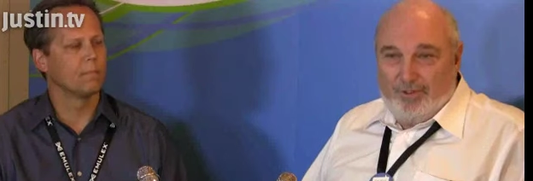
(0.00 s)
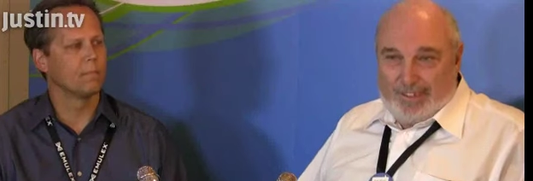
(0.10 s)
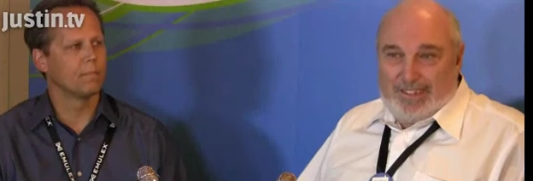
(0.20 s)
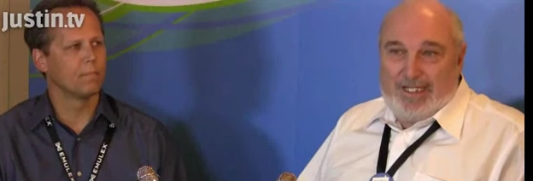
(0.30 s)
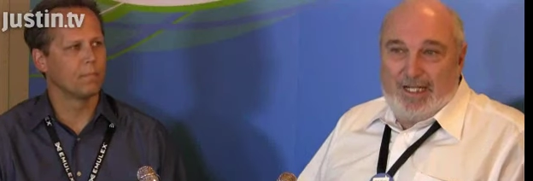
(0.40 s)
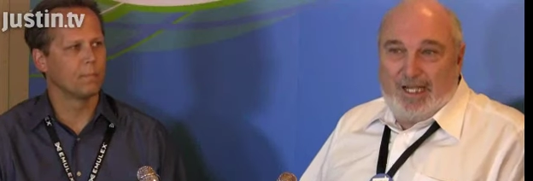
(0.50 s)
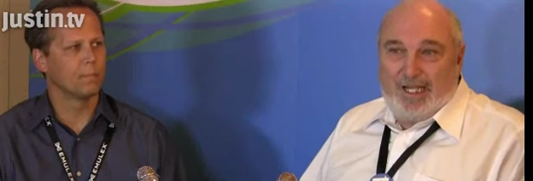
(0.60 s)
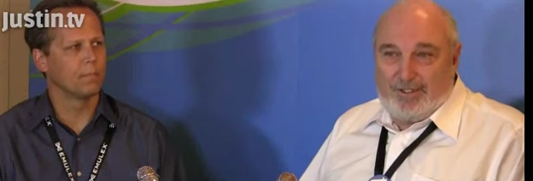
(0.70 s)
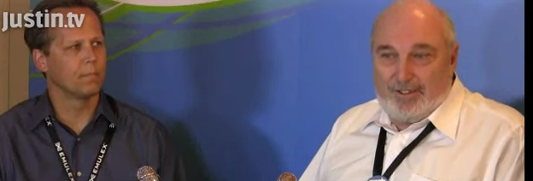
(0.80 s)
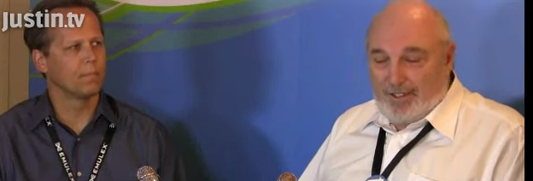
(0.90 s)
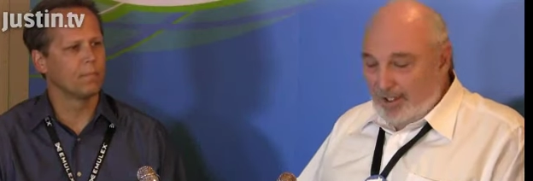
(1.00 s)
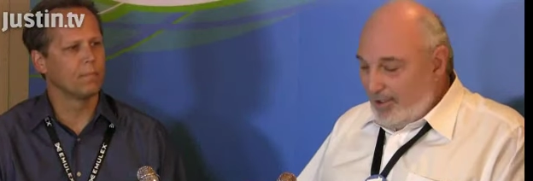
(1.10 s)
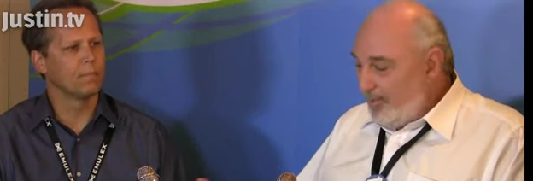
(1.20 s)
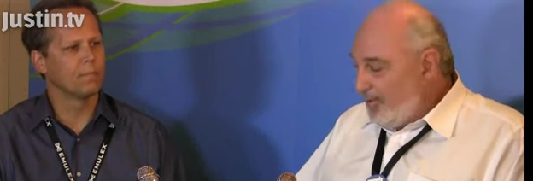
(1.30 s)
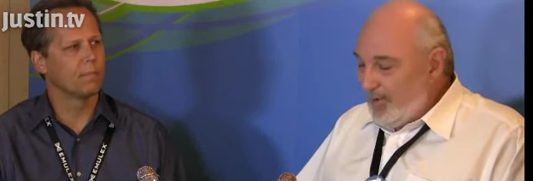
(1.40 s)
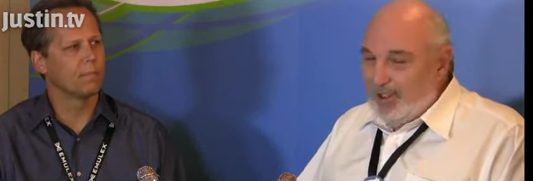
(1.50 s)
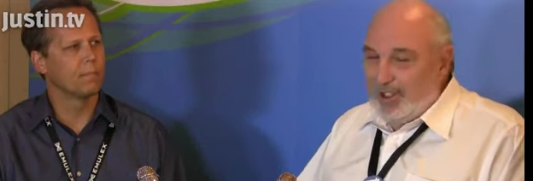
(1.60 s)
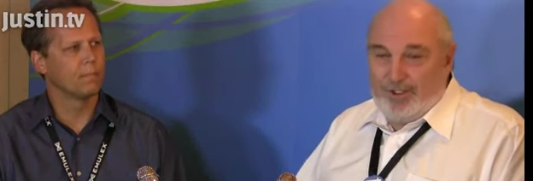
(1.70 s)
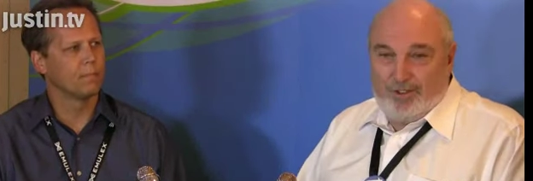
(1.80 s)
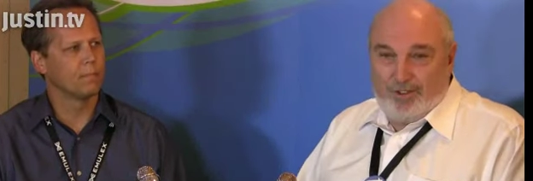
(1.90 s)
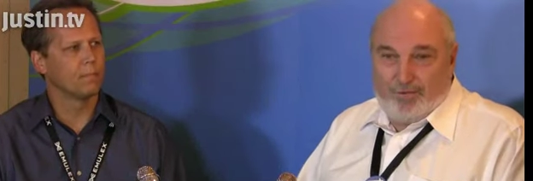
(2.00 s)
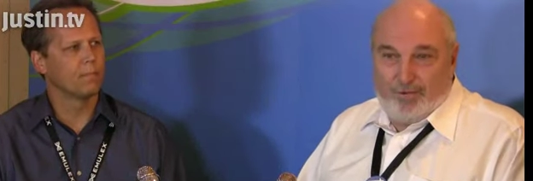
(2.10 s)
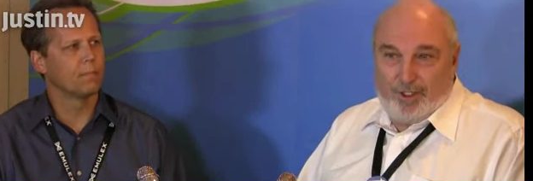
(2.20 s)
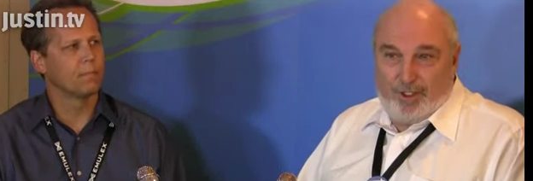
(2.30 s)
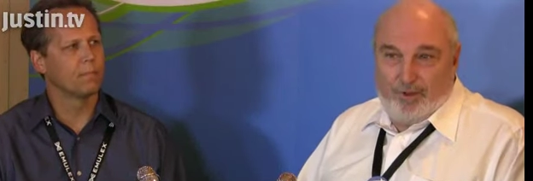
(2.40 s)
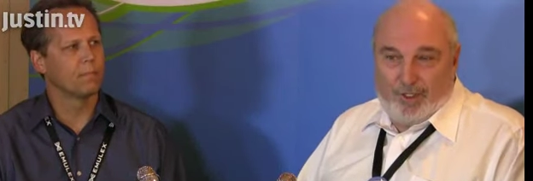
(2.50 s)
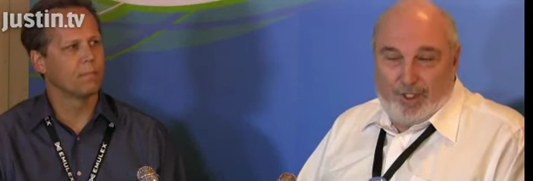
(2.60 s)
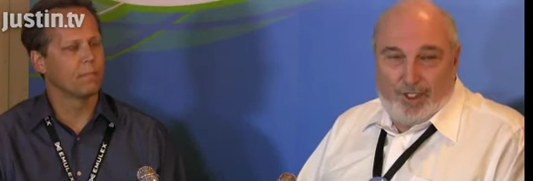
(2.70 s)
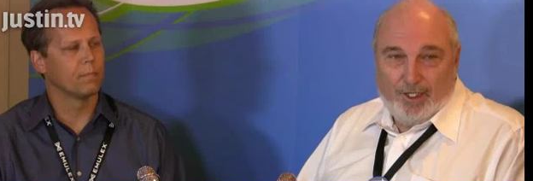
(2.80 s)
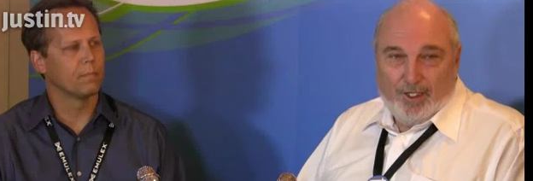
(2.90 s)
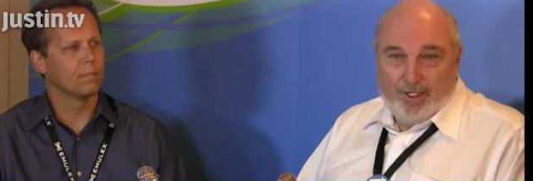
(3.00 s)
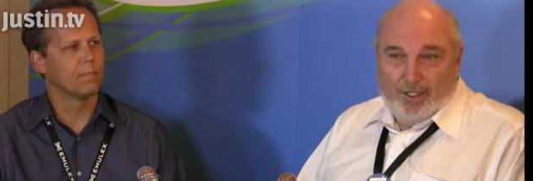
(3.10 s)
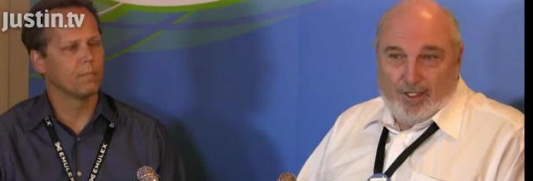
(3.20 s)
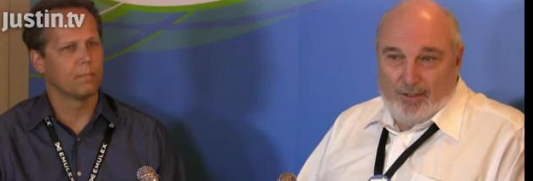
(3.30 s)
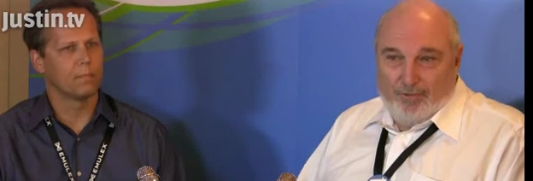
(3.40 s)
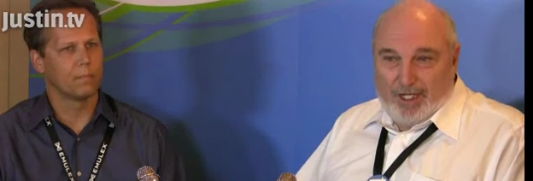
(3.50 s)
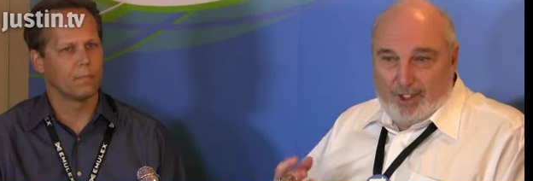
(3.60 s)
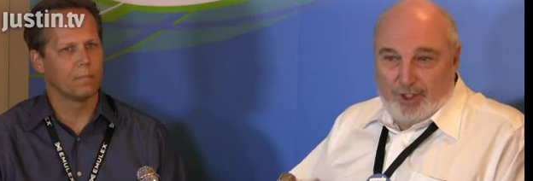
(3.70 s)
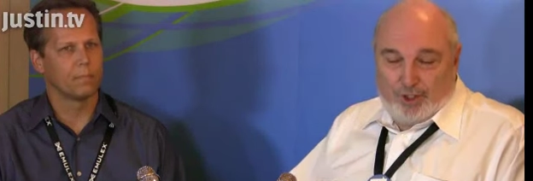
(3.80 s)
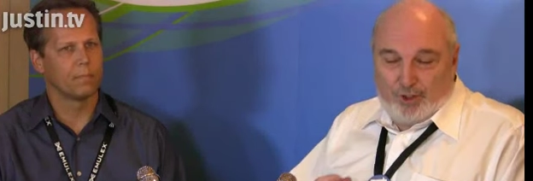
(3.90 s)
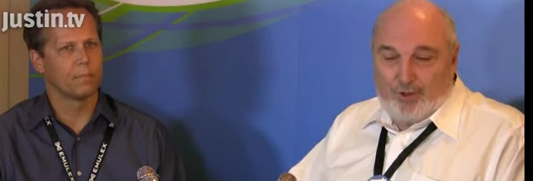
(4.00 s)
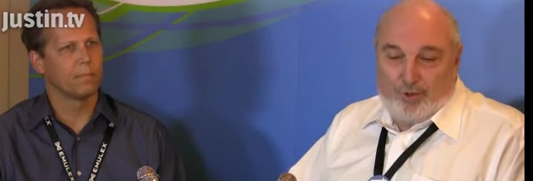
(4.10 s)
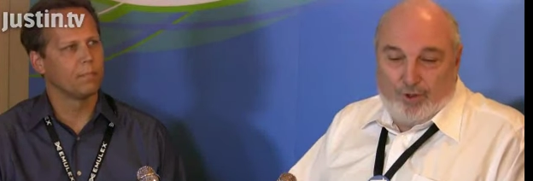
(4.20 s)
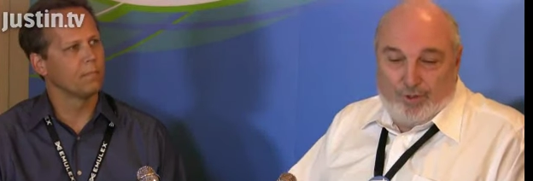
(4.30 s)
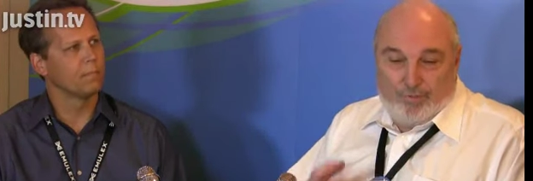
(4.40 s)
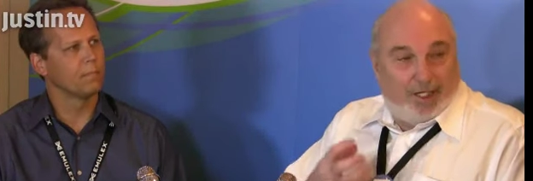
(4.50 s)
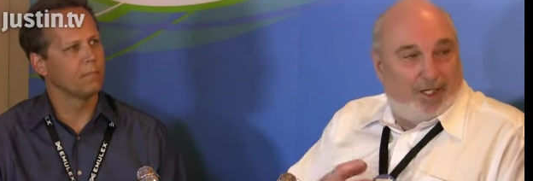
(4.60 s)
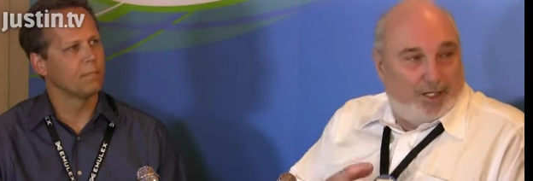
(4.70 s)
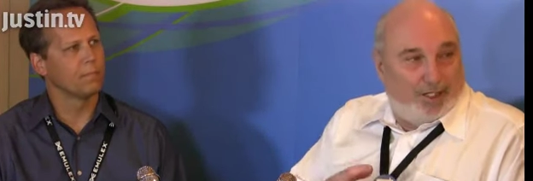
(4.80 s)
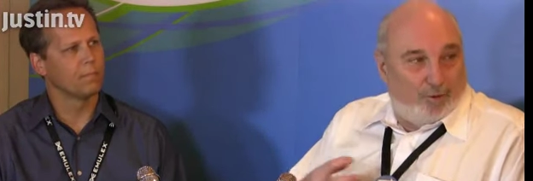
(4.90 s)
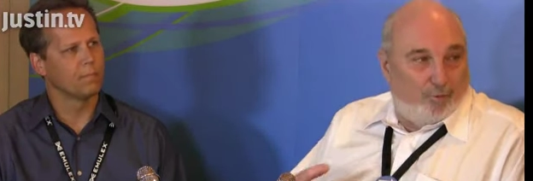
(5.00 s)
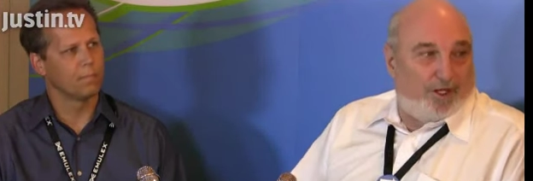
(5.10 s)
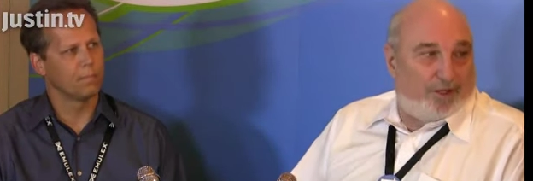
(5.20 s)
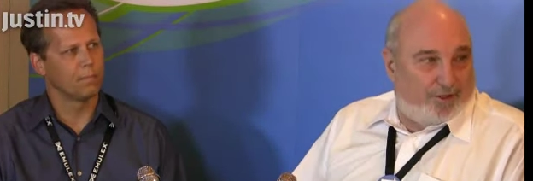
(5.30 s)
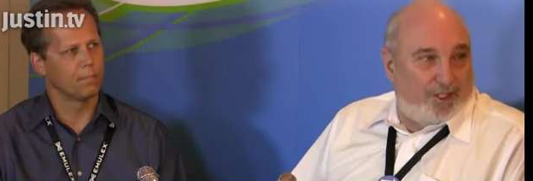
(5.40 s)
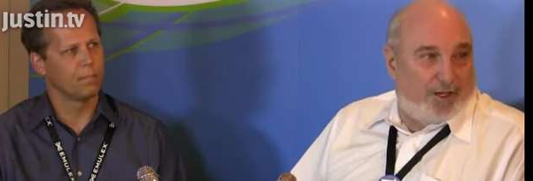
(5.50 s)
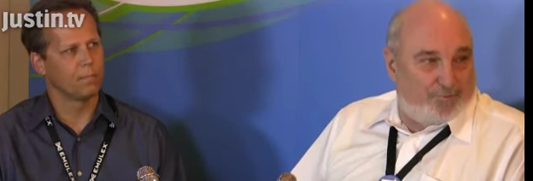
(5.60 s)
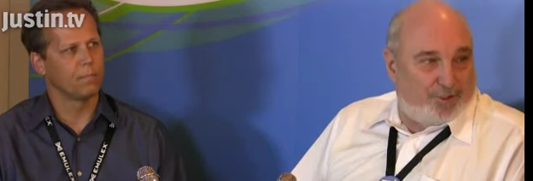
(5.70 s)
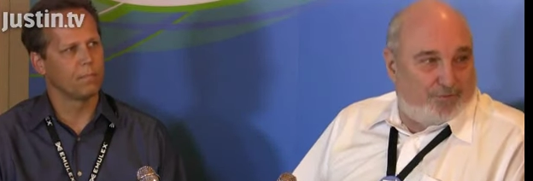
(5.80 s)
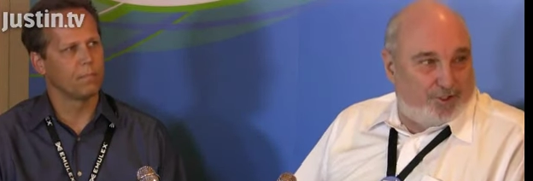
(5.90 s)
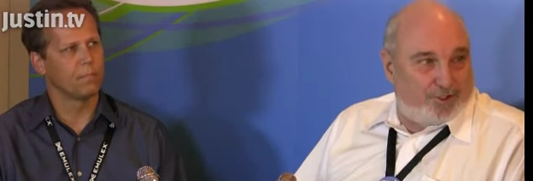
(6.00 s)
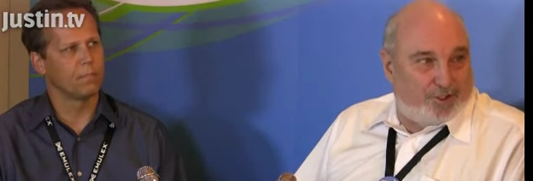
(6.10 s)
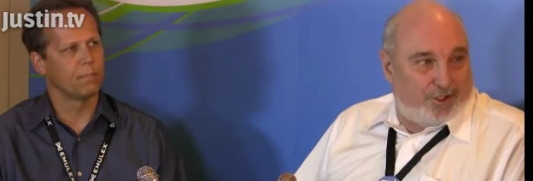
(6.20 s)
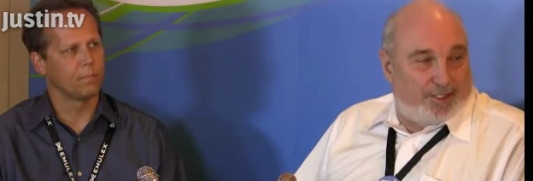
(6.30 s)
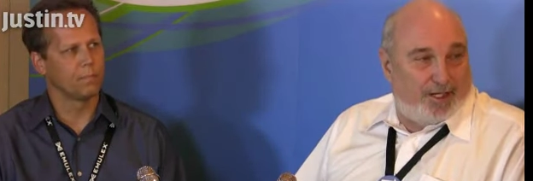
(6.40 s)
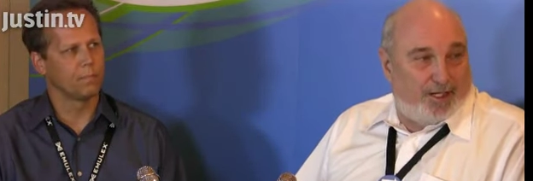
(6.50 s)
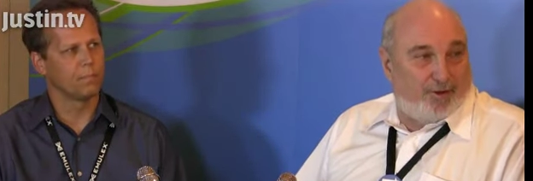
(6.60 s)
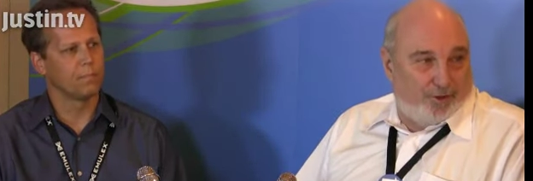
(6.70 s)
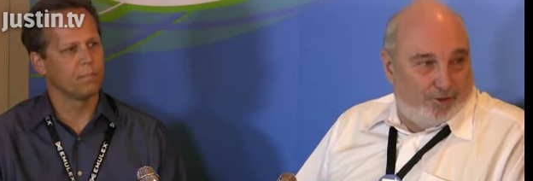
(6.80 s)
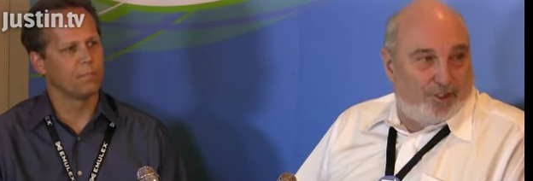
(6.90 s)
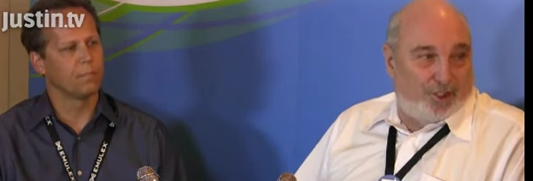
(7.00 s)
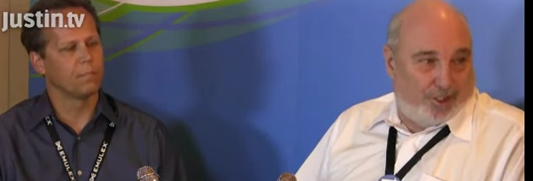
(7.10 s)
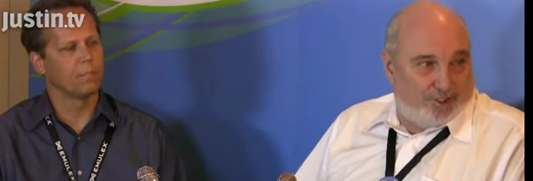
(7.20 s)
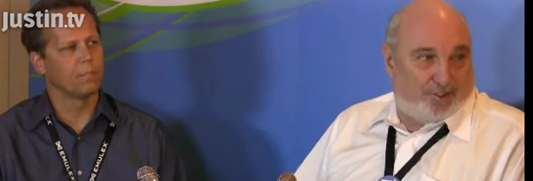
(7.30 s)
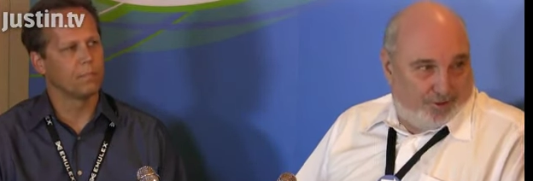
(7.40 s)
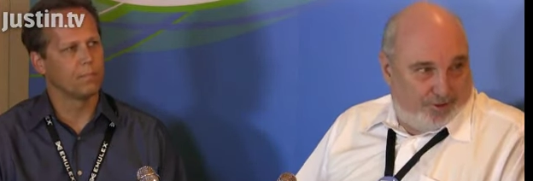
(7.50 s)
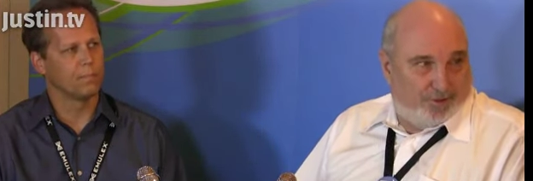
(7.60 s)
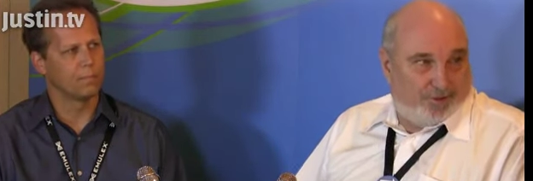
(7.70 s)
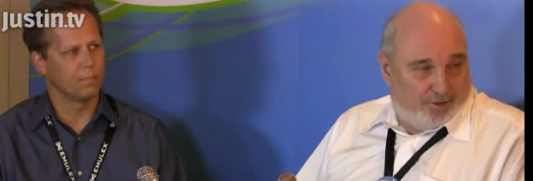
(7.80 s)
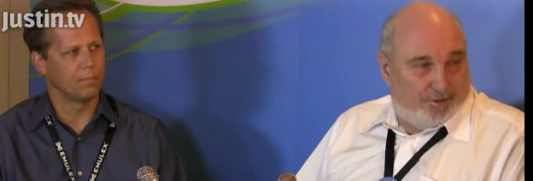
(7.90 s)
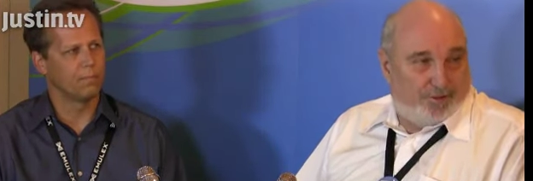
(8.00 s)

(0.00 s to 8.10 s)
Speaker 1: with the DX and Dell's implementation of Caringo, they uh, we actually store the metadata with the object physically down on the disk. Okay, and